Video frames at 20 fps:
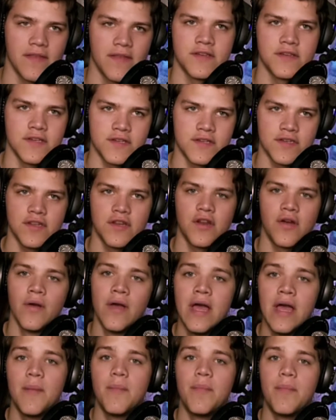the decision,
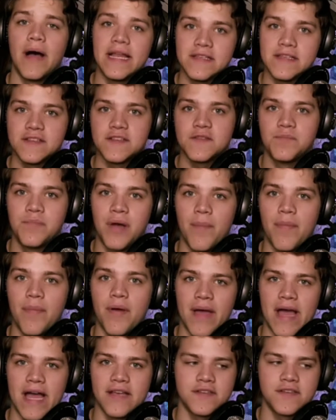Biden's
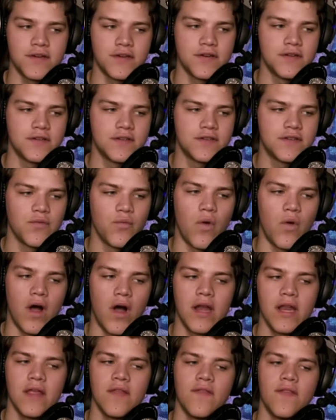puppet masters
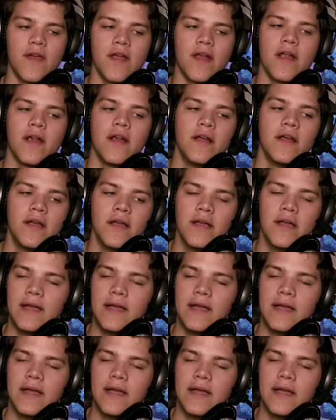want in there.